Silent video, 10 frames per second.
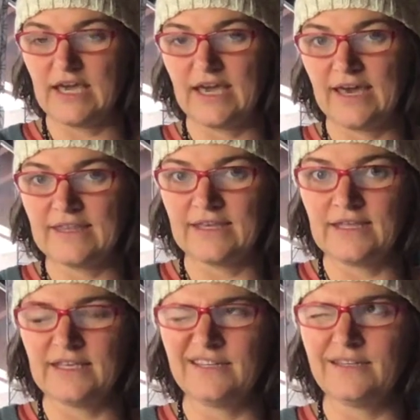And
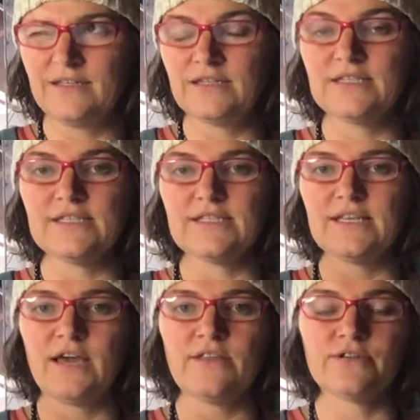then this is
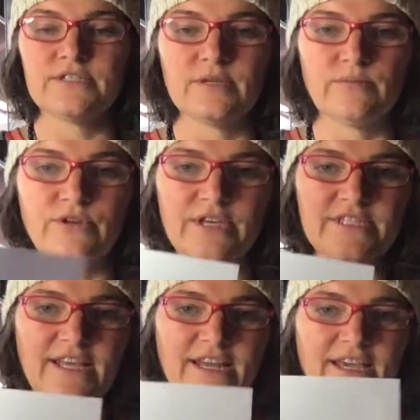the other symbol. They
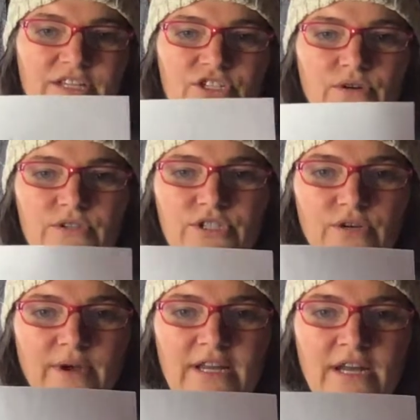said I can show it to you
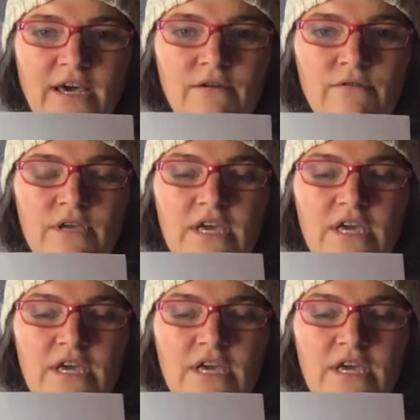right now.